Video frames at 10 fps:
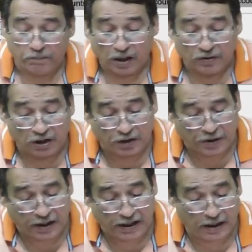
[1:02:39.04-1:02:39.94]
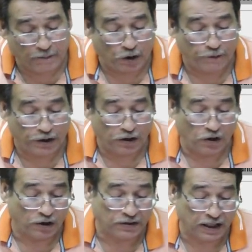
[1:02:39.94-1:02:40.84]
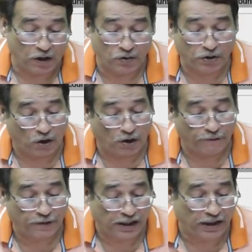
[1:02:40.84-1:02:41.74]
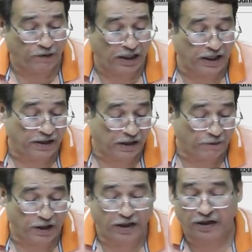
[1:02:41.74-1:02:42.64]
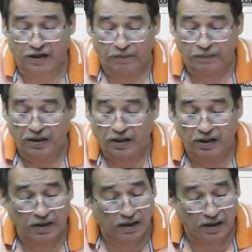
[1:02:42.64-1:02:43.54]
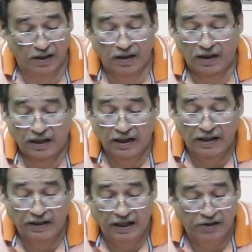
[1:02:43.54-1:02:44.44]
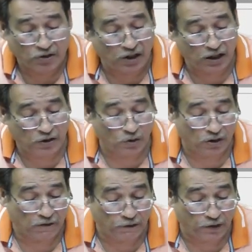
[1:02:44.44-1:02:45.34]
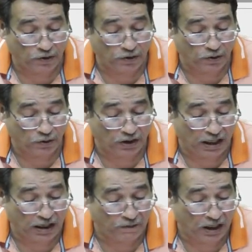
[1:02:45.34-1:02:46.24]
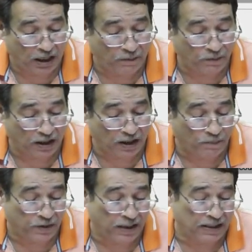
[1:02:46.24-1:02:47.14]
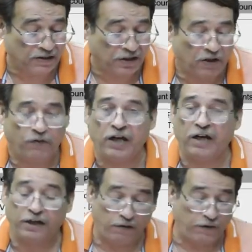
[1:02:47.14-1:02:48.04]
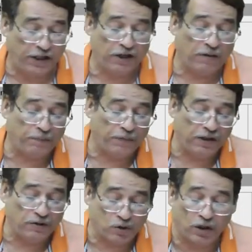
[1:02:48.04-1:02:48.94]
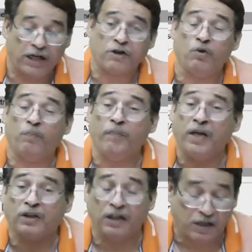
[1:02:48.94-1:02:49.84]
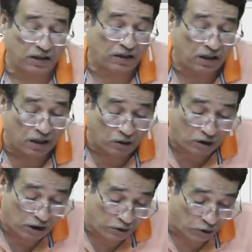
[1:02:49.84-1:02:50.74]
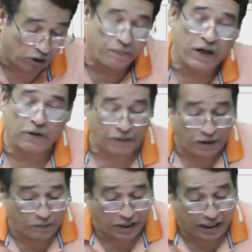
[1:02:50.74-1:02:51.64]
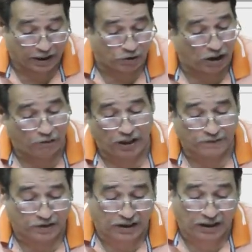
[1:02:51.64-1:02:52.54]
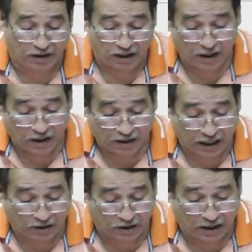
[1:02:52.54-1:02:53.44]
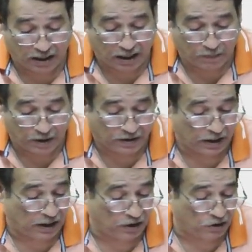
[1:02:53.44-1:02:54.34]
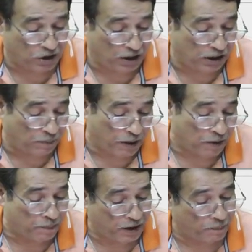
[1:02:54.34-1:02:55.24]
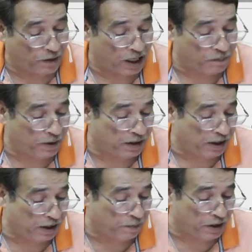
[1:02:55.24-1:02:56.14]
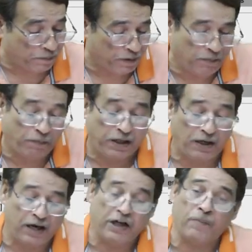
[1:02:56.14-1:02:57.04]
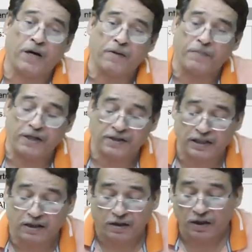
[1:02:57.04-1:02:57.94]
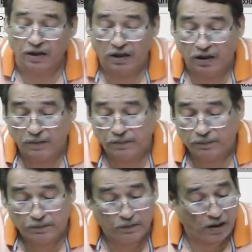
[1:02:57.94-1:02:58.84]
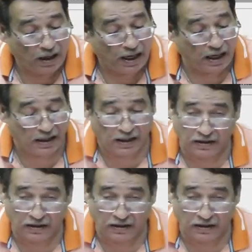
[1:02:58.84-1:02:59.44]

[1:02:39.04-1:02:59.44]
The trading and profit and loss account of TV and DVD company. Intentionally to confuse you, they have named the company as TV and DVD company so that you may think that there are only two departments, but actually we have seen that there are basically three departments, Department A, Department B and Department C. Another